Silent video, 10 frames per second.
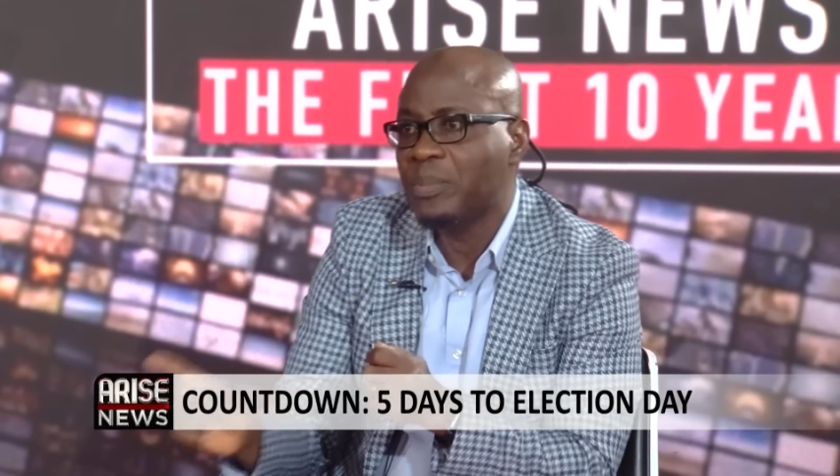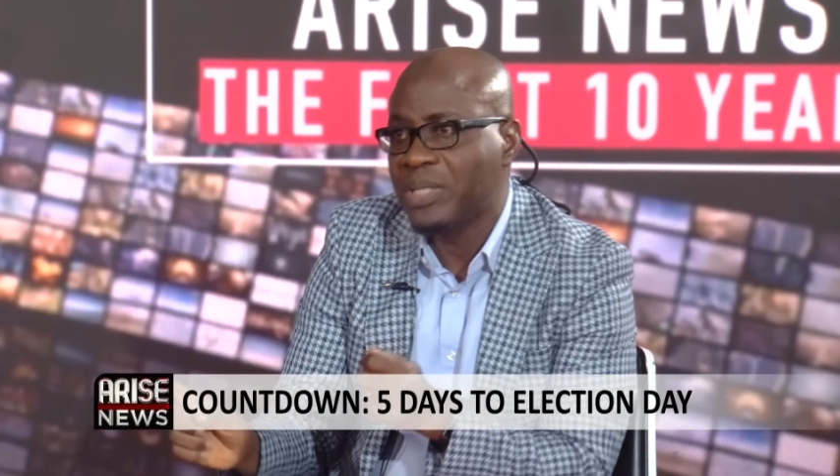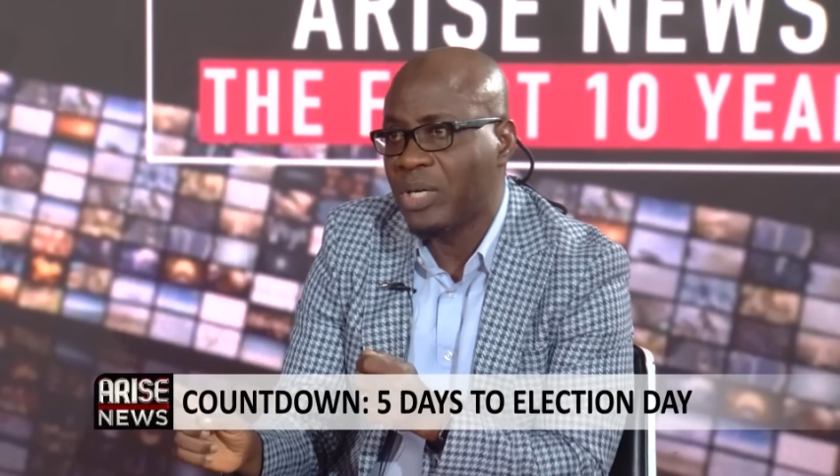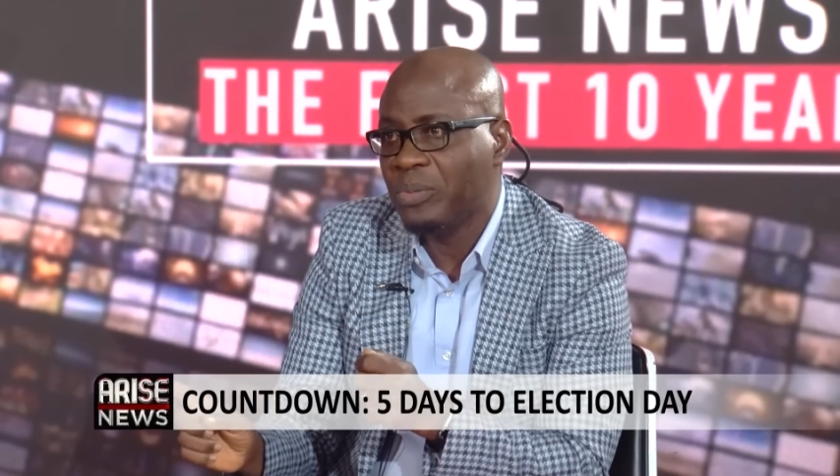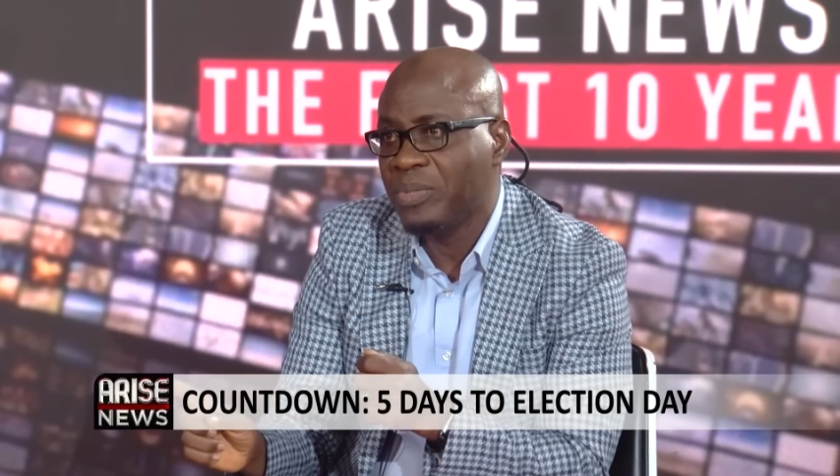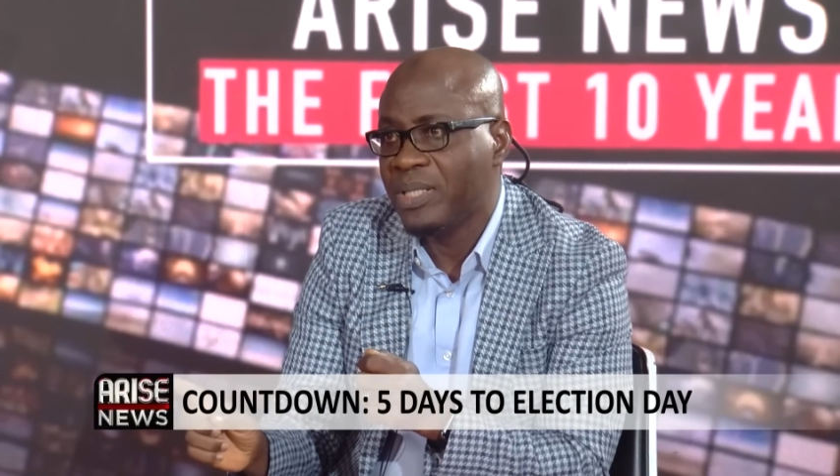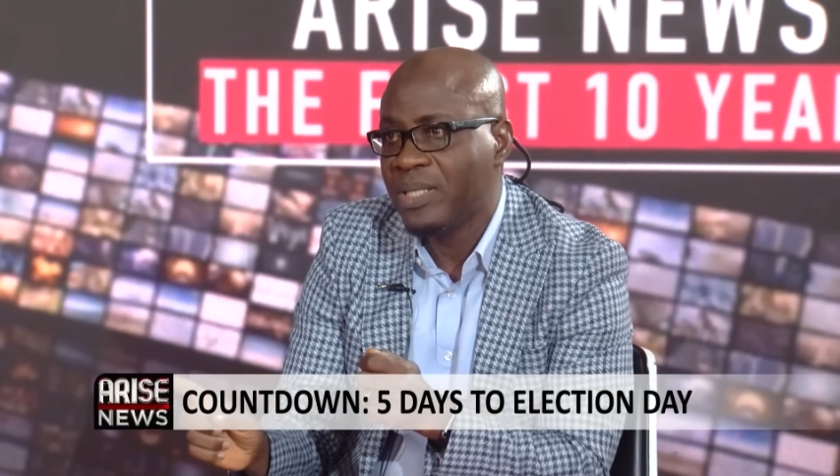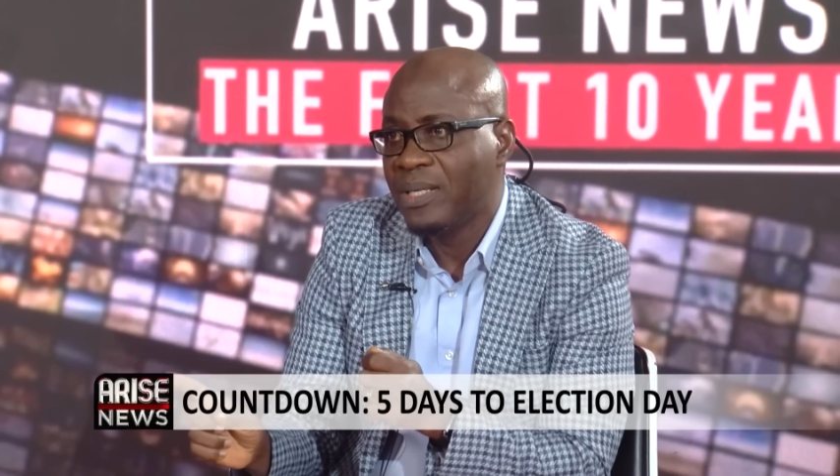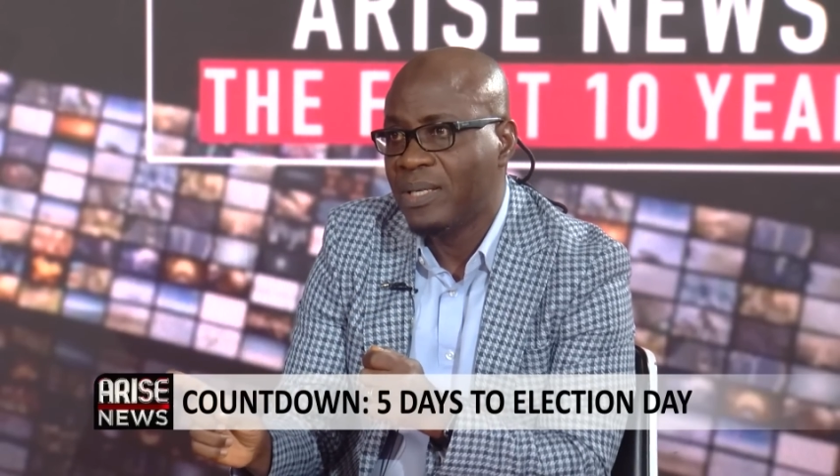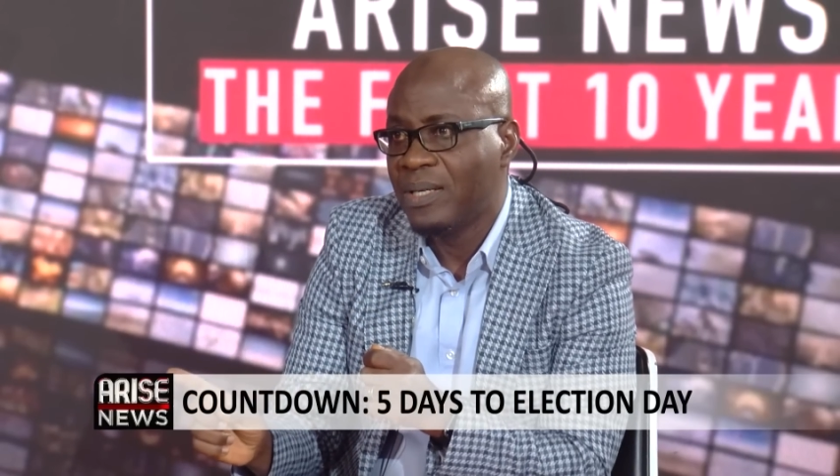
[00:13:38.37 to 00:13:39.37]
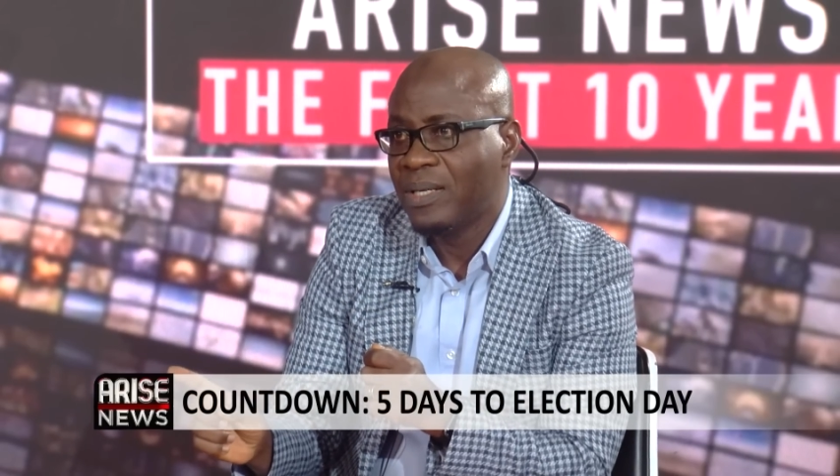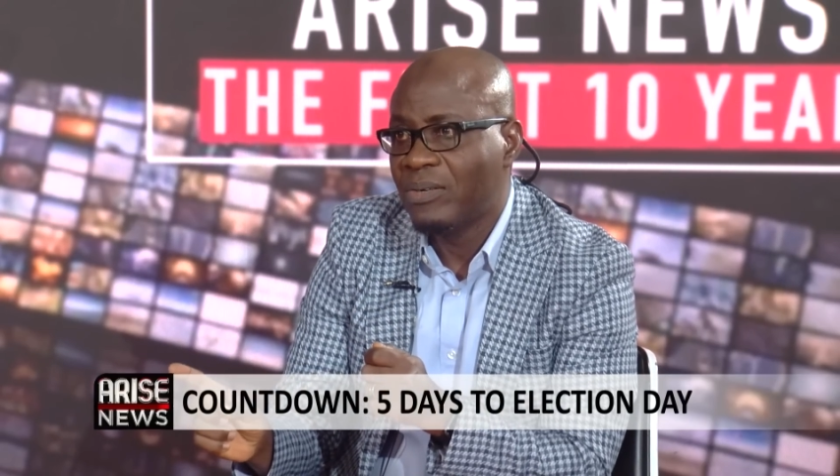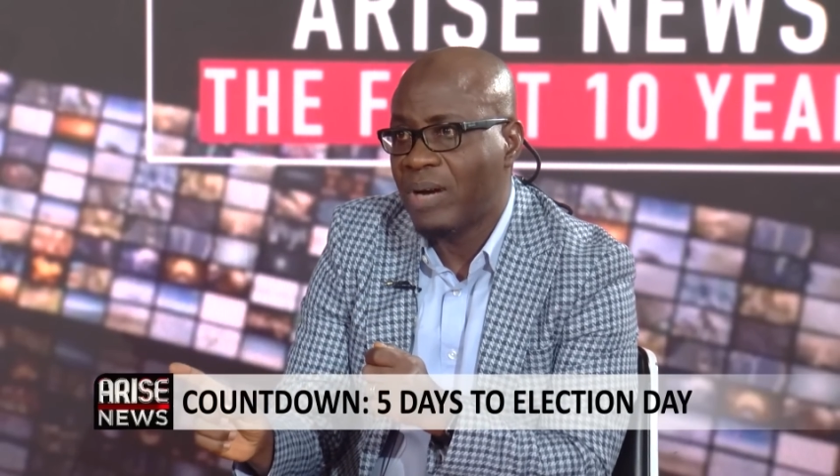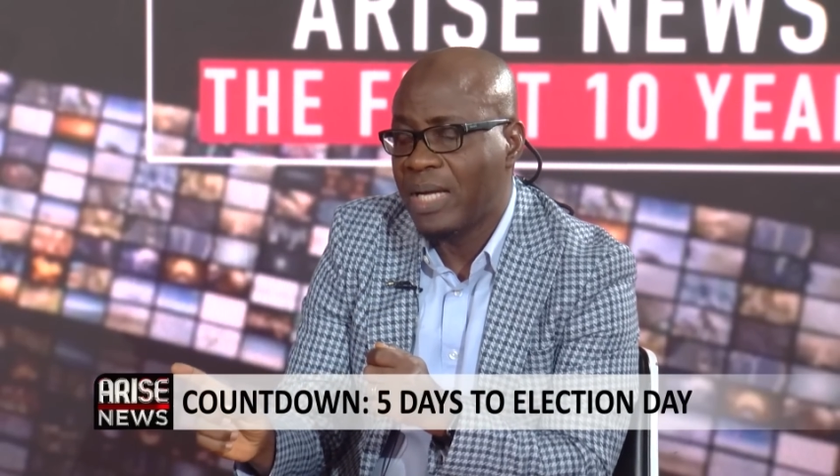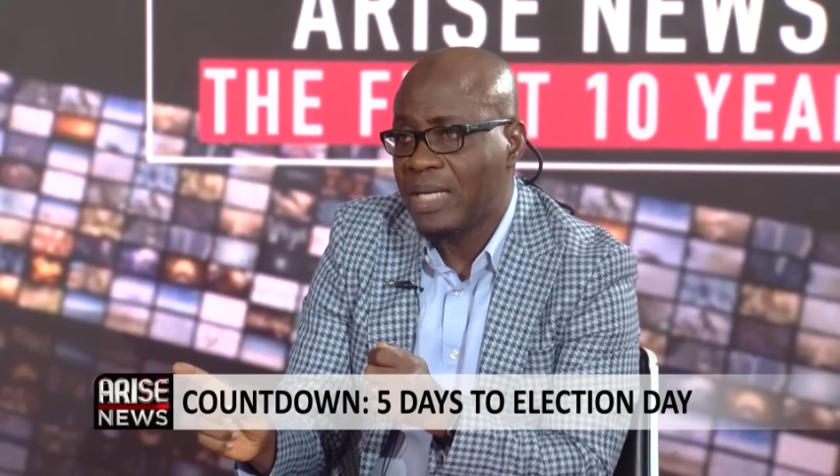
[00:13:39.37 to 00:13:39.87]
Peter Obi,
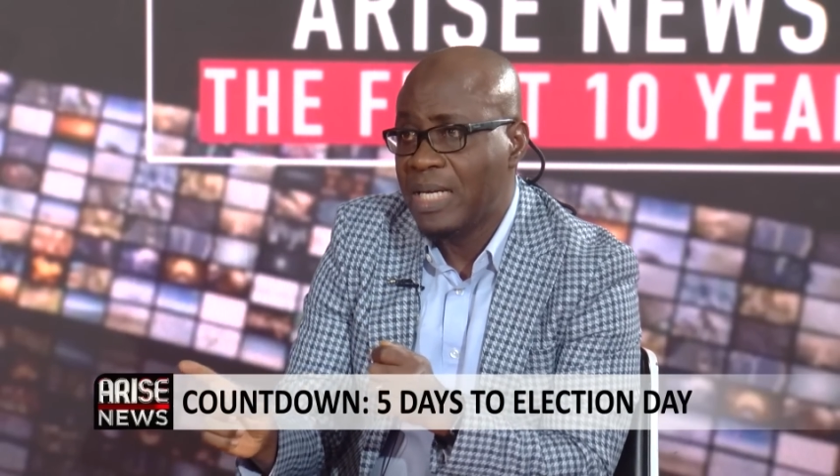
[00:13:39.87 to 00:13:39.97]
right?